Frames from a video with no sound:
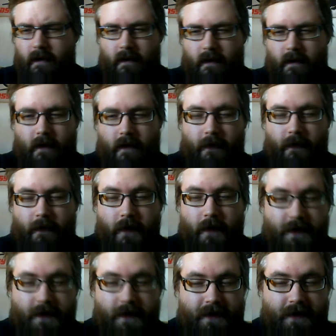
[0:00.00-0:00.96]
they
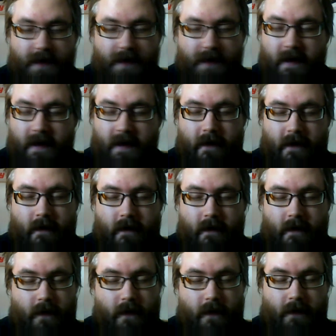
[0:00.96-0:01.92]
refused to send it
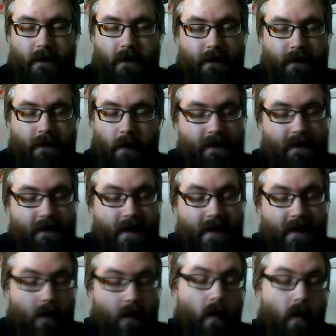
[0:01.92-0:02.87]
to us for some reason. I
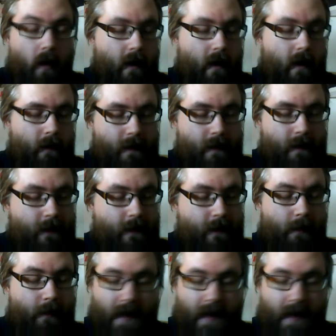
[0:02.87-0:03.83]
don't know why. We
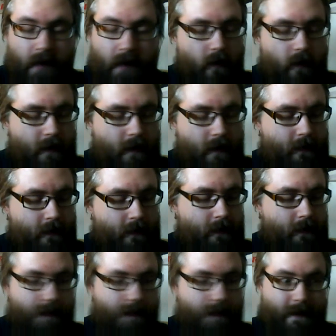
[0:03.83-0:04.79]
even paid for it.
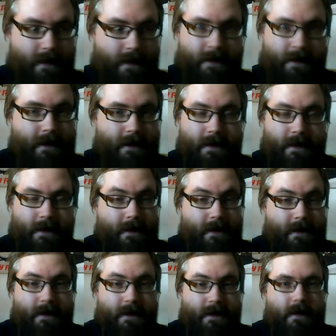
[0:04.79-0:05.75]
So
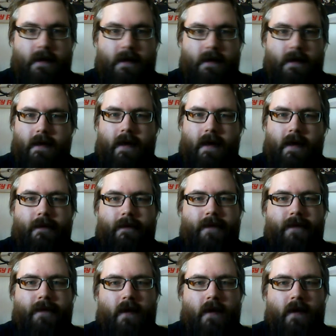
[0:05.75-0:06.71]
yeah,
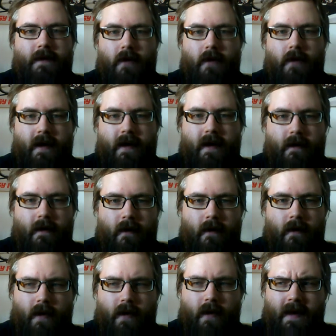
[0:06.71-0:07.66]
it was
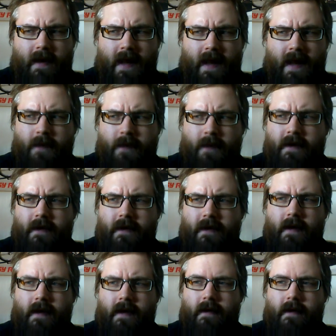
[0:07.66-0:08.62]
Nordic Games, I
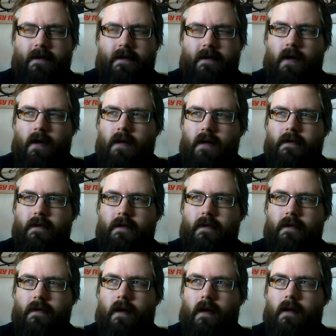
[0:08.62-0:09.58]
think it's called.
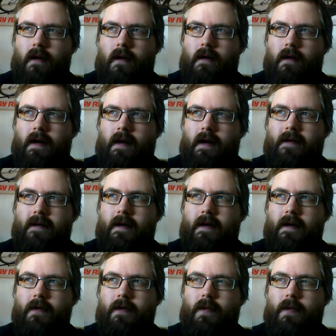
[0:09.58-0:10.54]
So like I said,
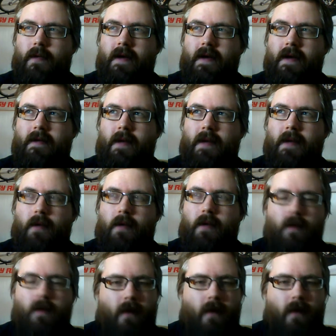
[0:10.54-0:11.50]
you Swedish people
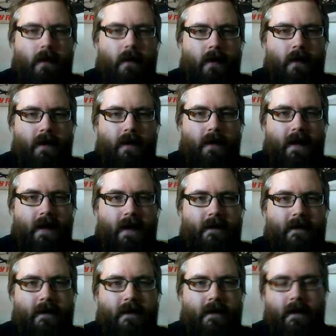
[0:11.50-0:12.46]
will probably know what that is.
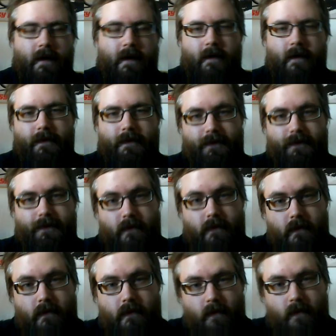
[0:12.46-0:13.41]

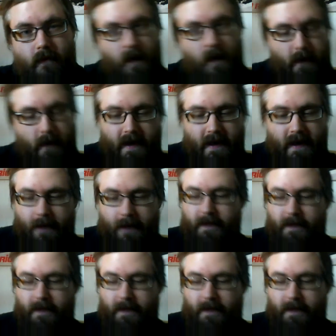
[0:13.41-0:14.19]
But yeah,